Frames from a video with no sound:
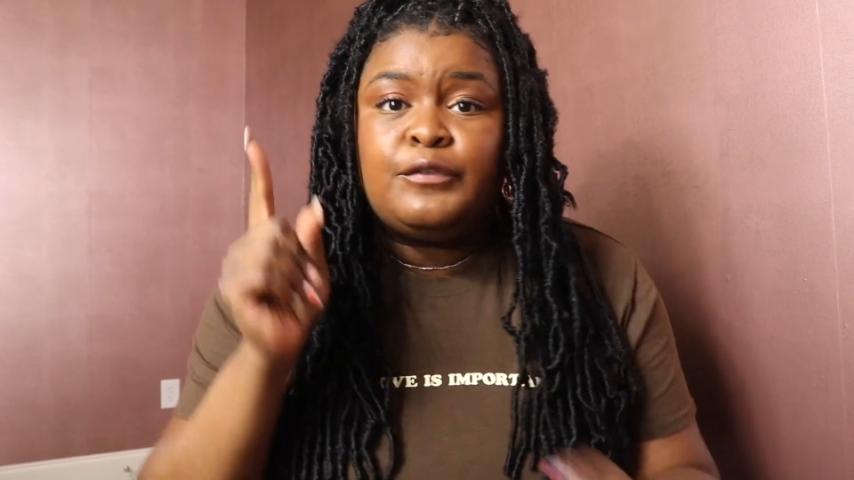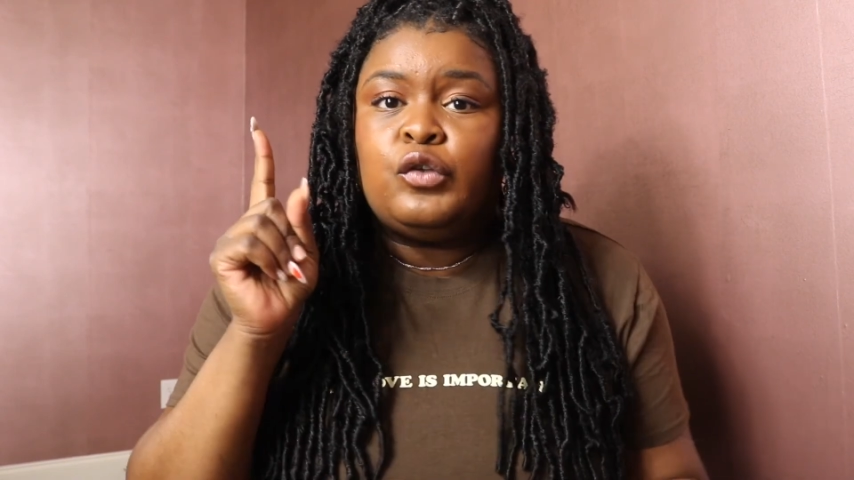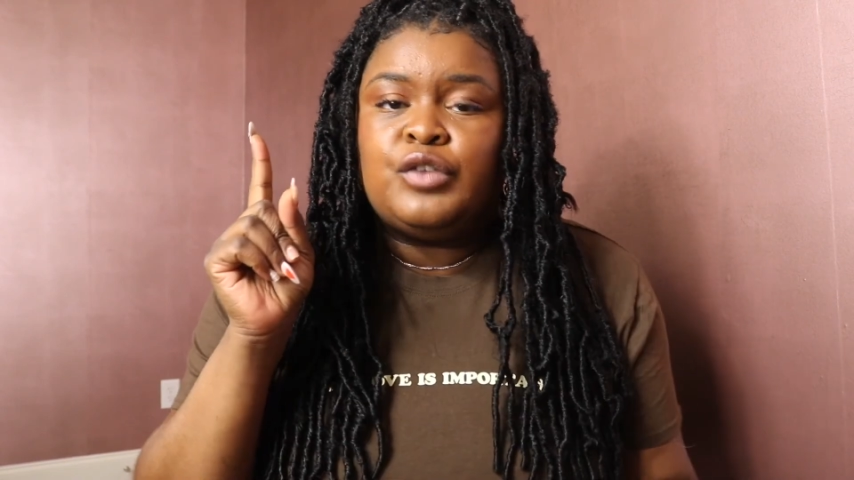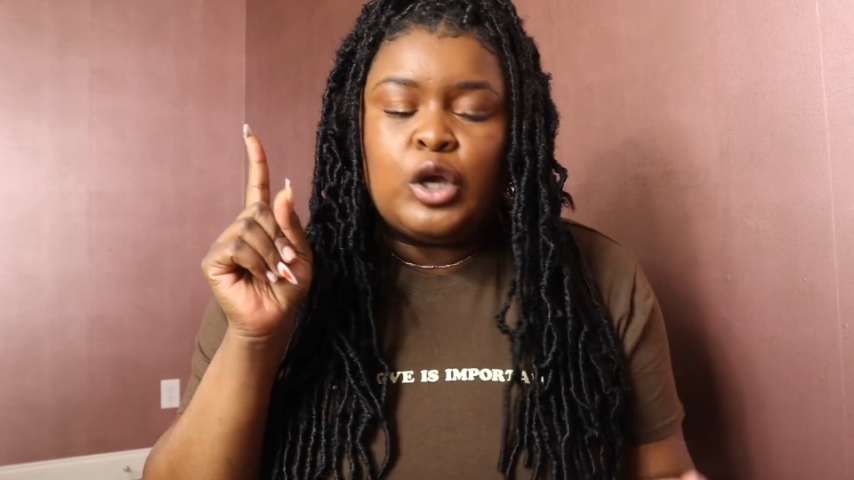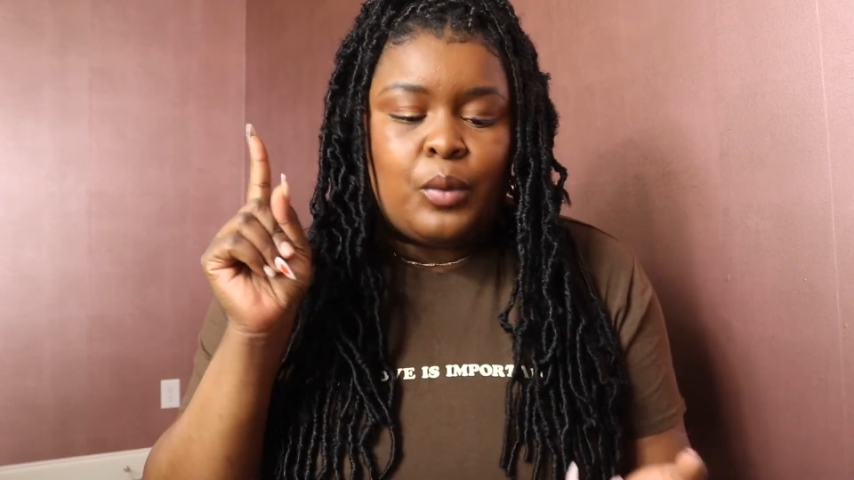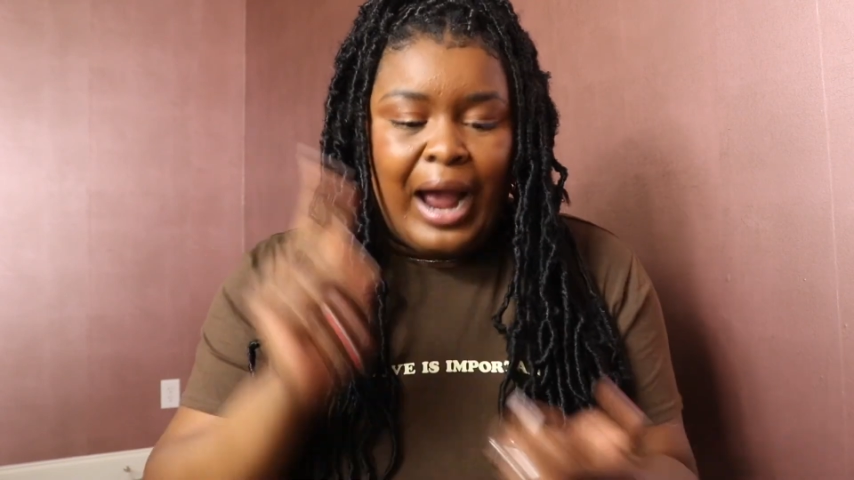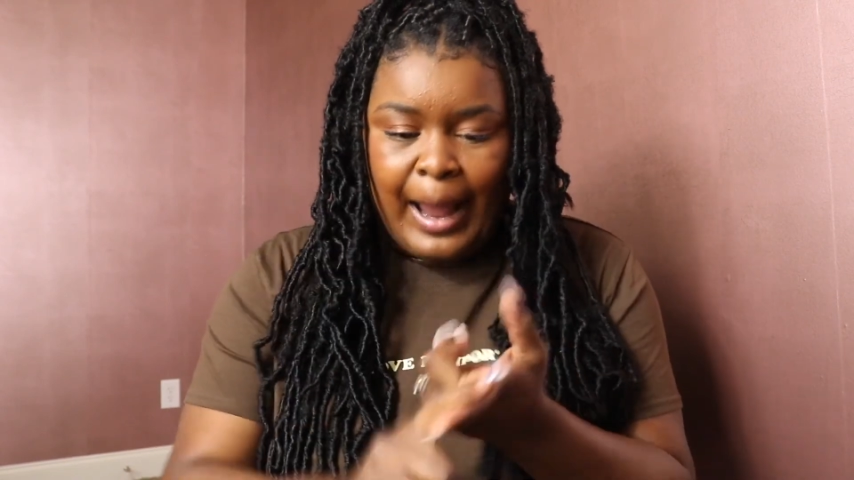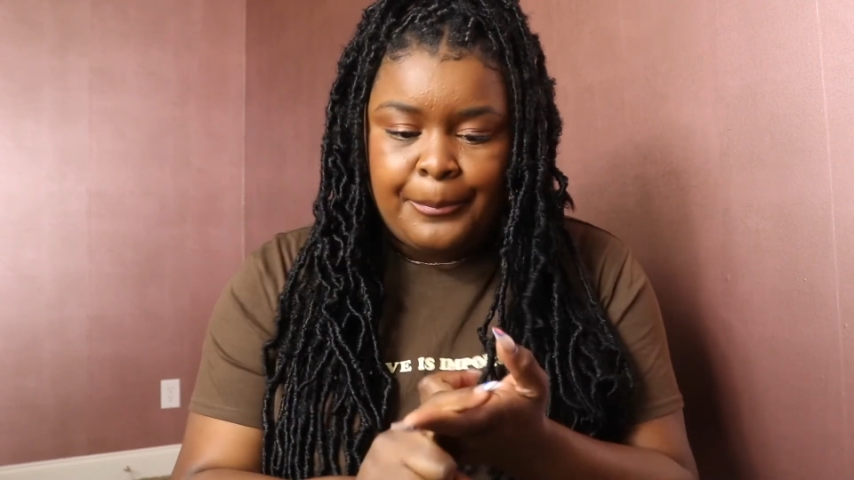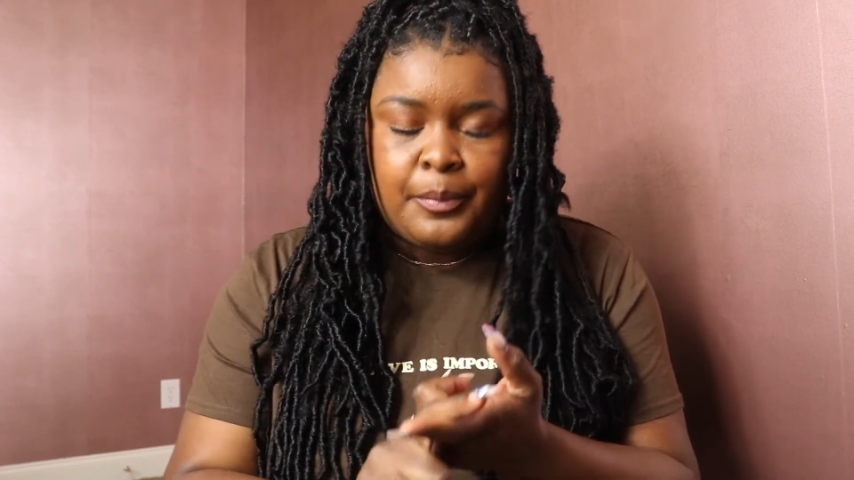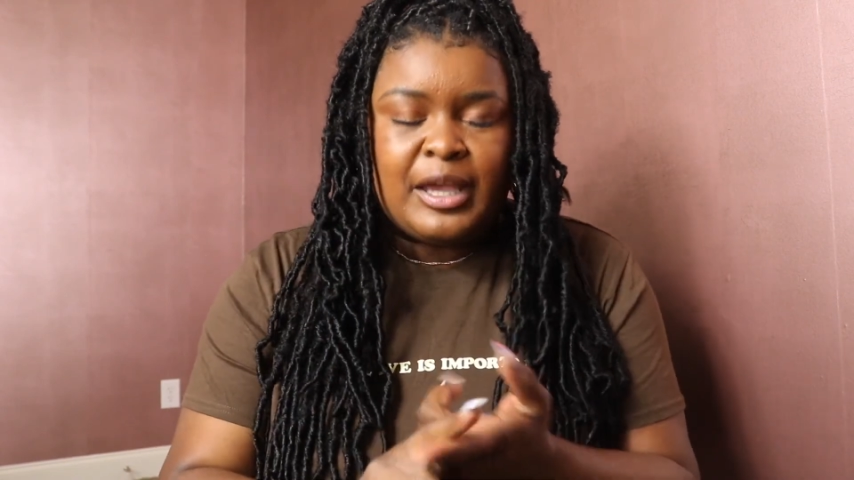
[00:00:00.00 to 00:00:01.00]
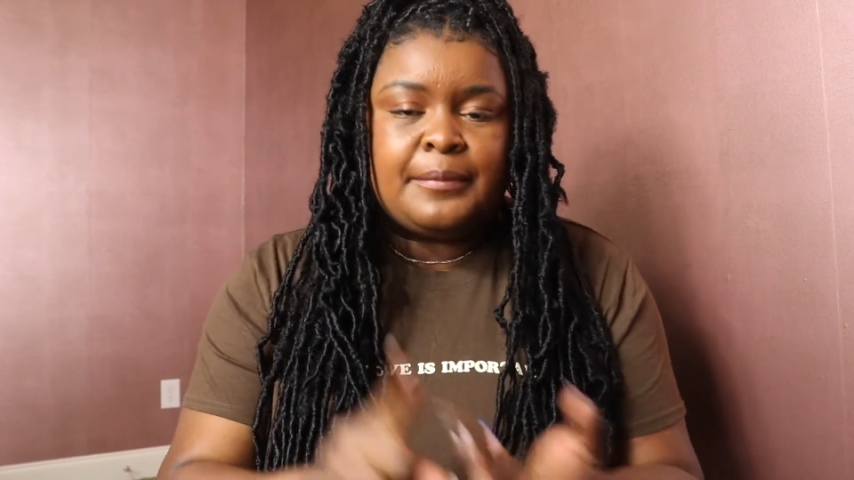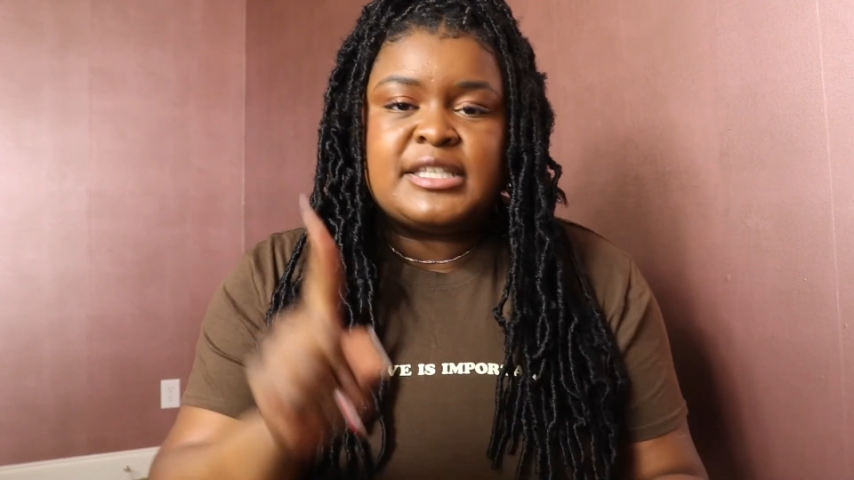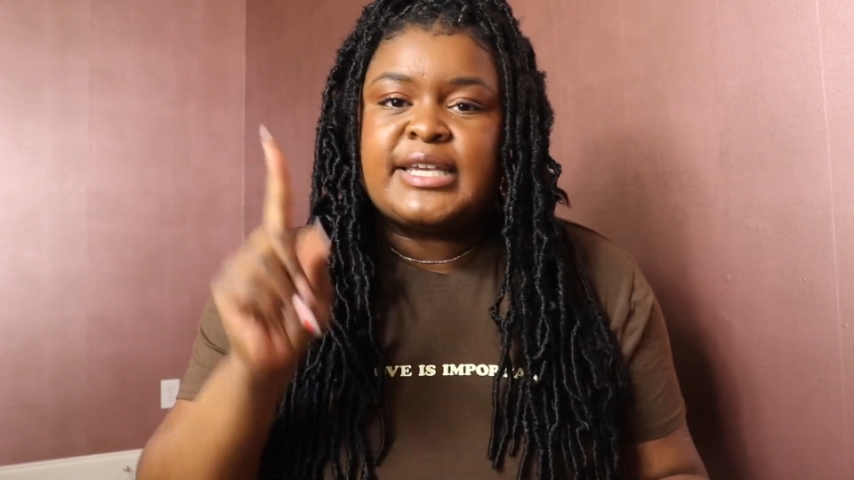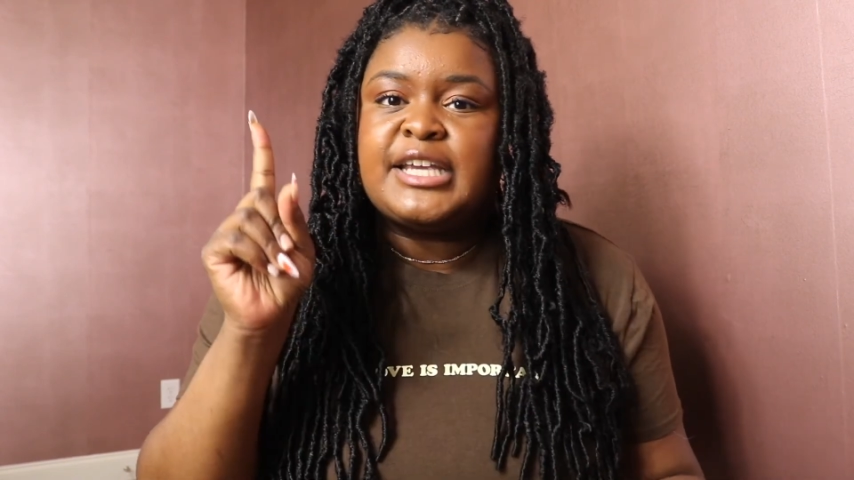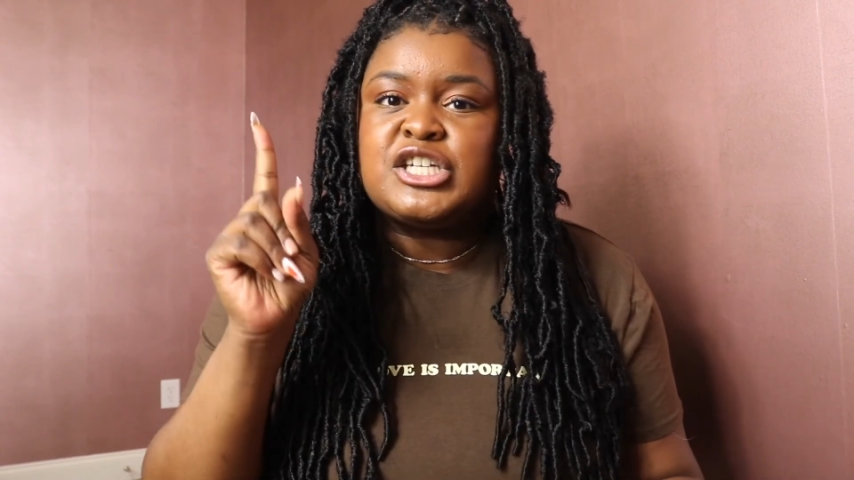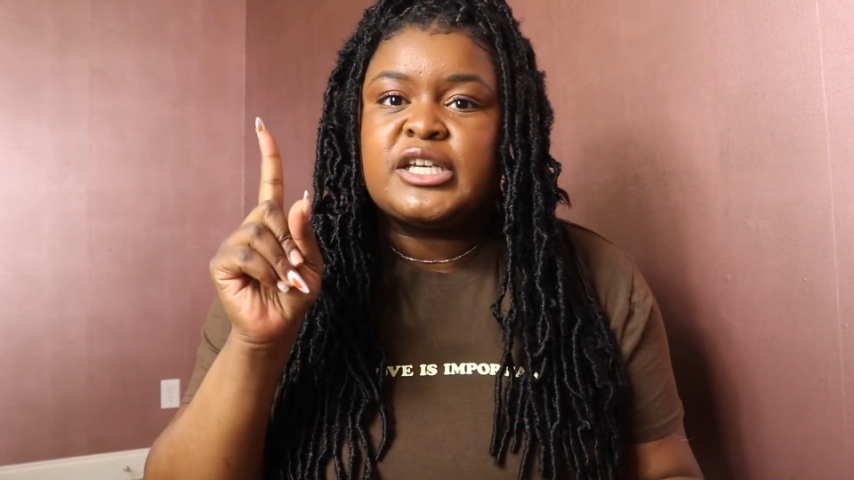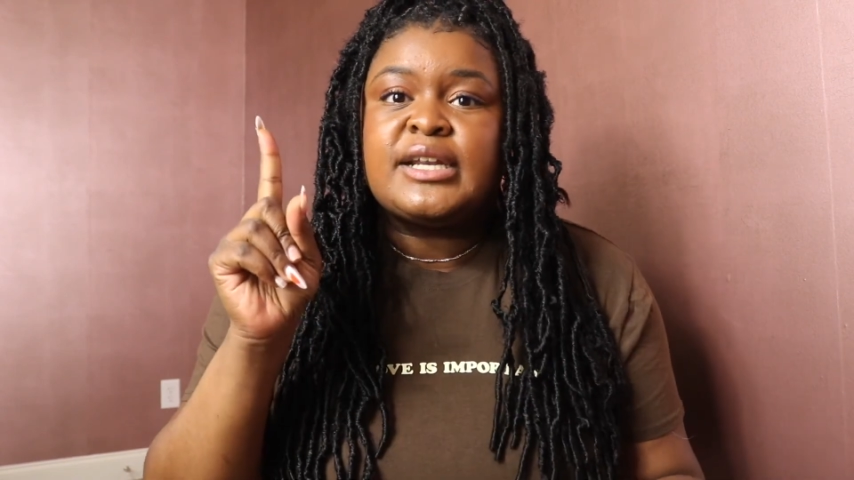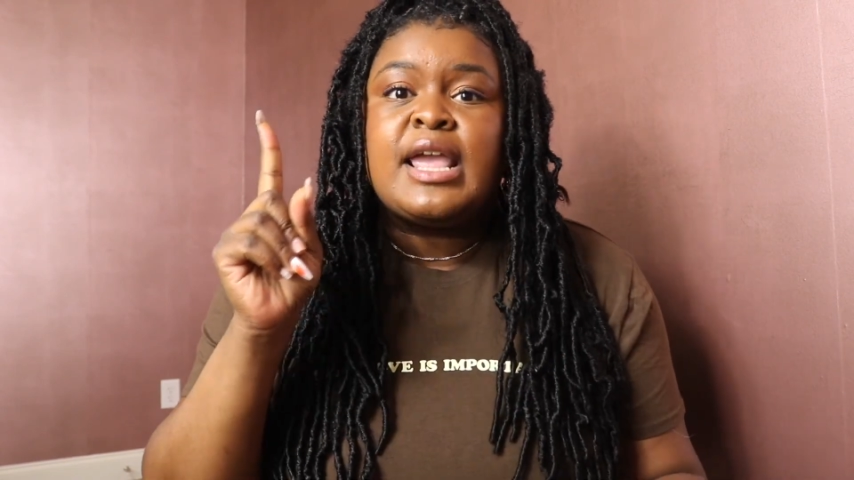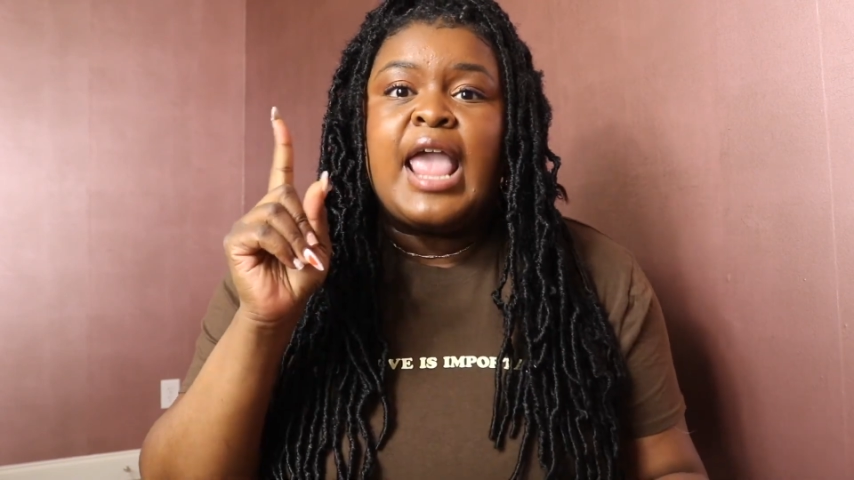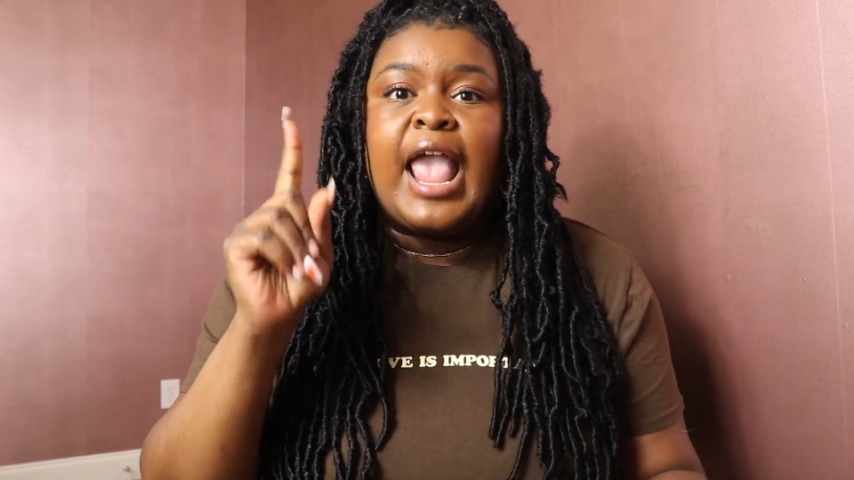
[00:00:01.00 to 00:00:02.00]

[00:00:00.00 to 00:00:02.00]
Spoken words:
you deal with hyperpigmentation,